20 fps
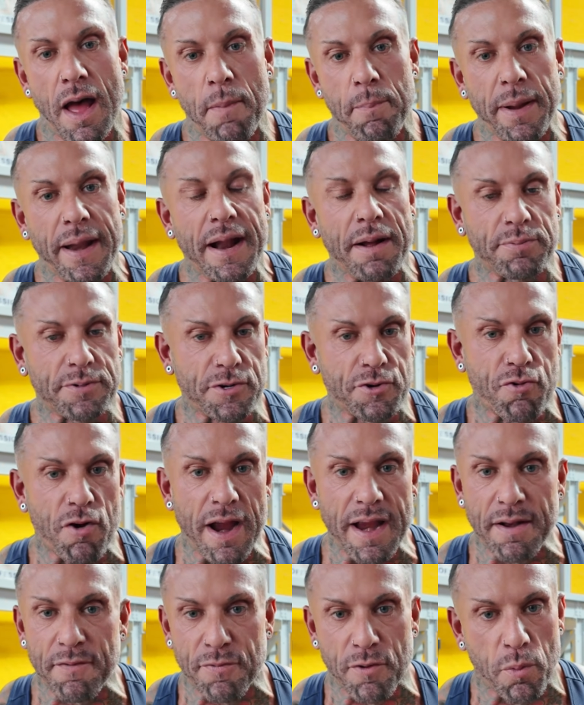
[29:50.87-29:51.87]
being able to
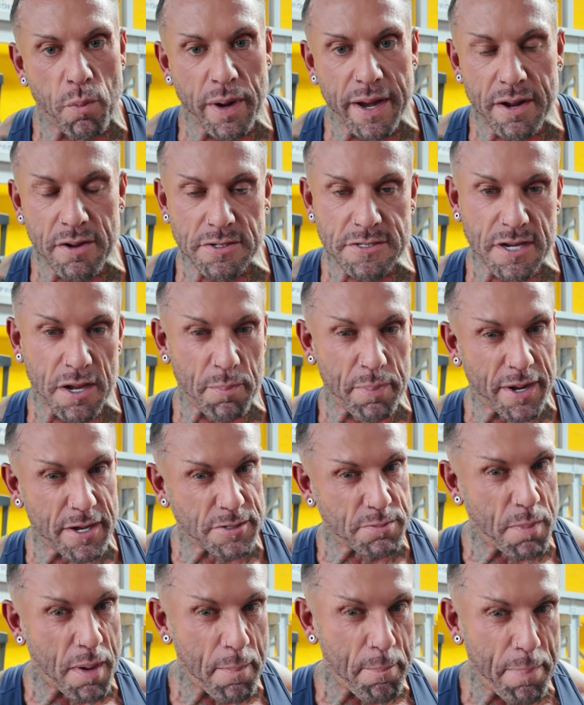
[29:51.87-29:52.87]
train for a week or so
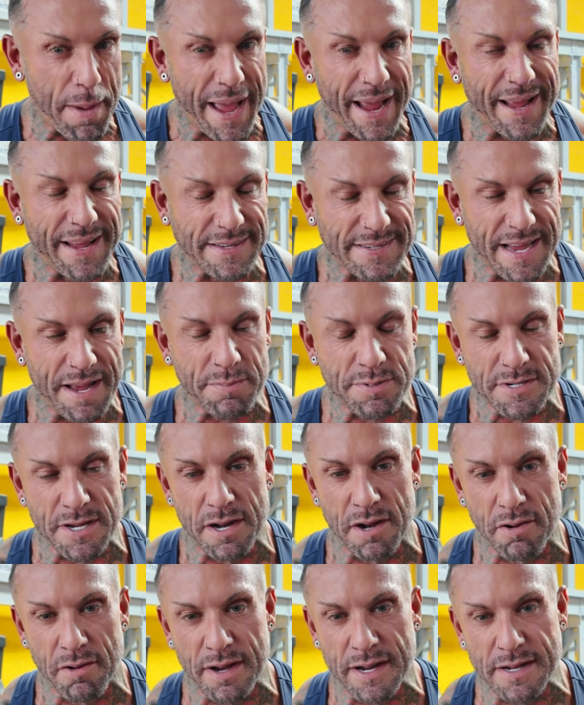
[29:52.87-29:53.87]
because my back is
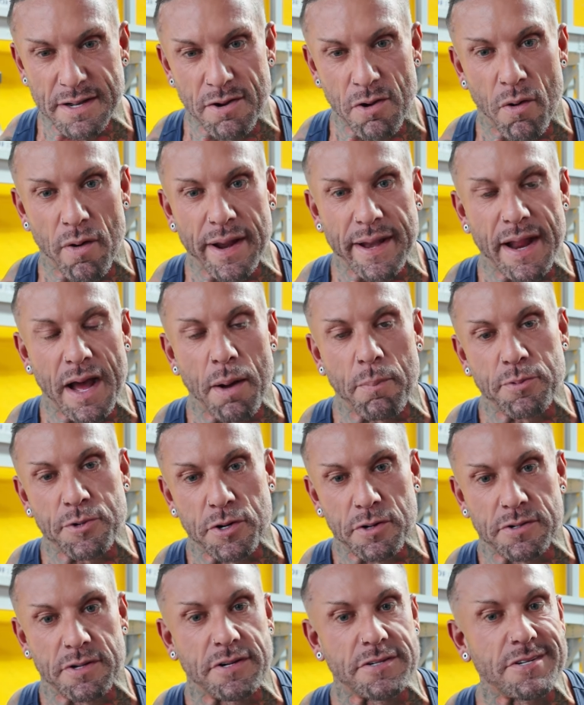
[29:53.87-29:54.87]
absolutely knotted up
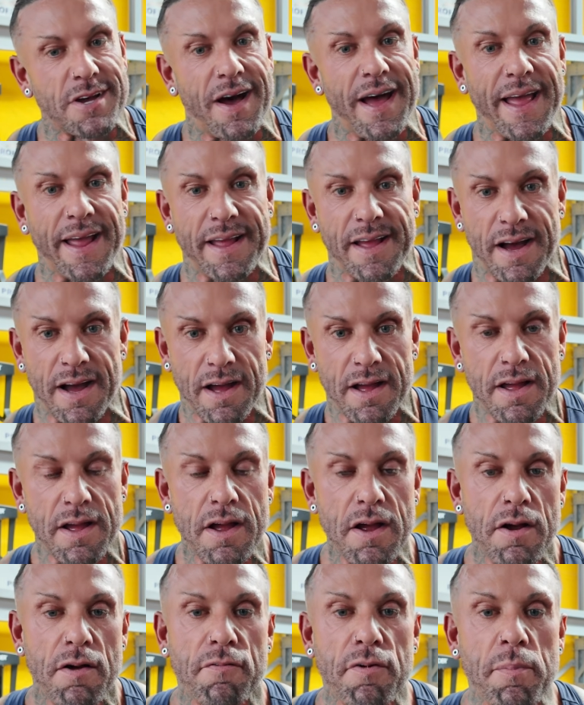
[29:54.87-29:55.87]
due to sciatica
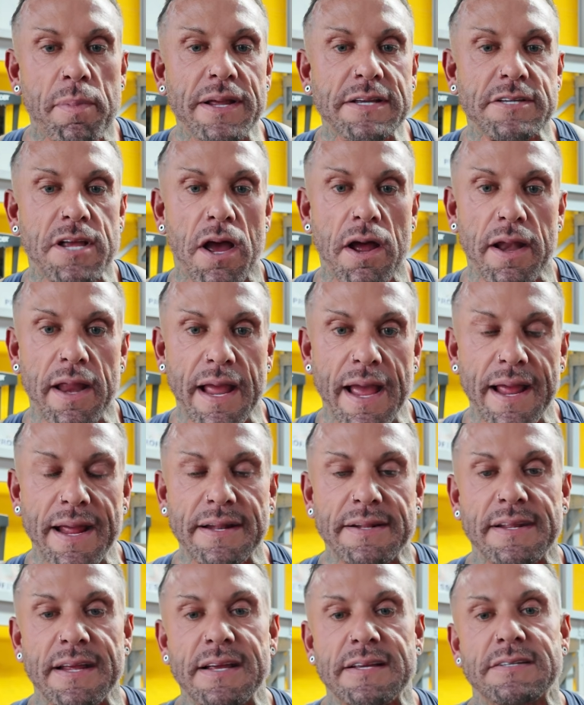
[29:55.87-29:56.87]
from these
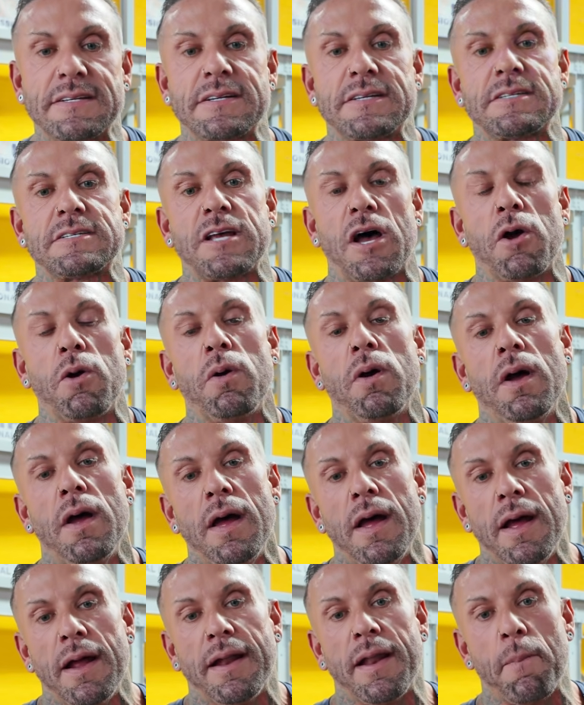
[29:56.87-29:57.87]
herniated discs. So
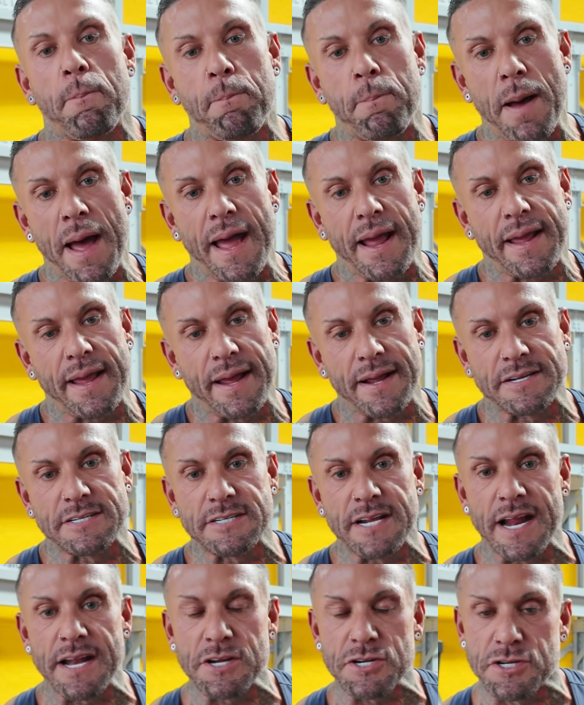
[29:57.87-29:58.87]
the back
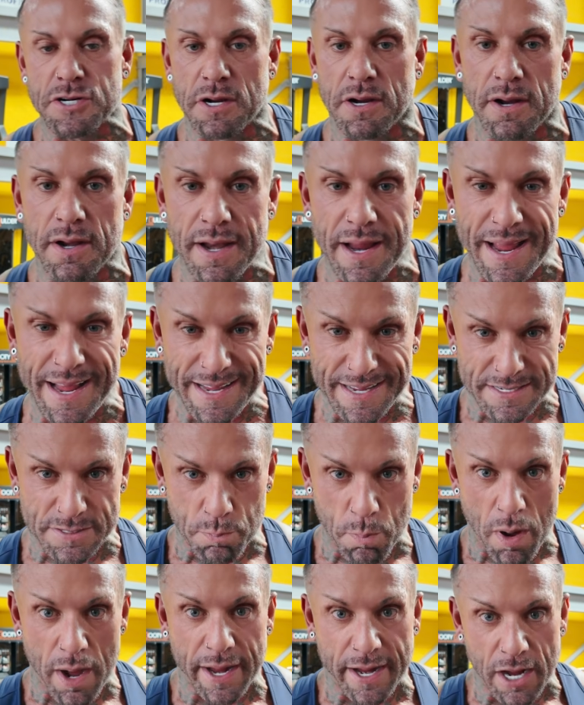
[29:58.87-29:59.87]
extension is
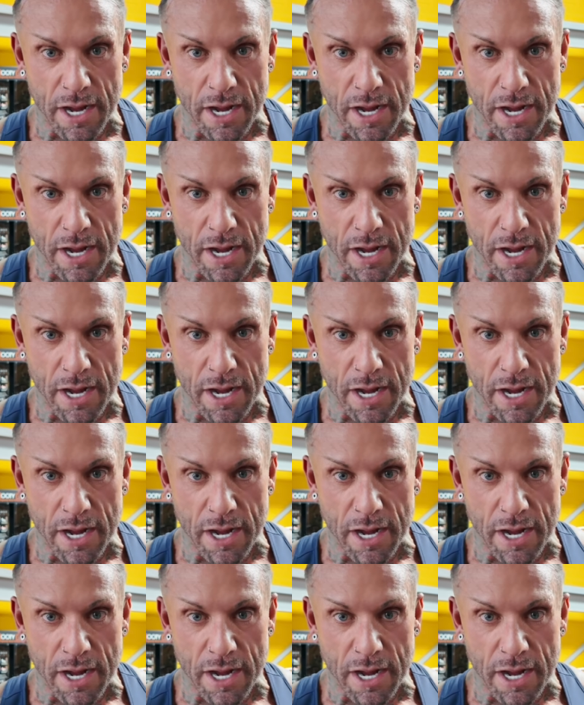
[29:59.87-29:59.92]
my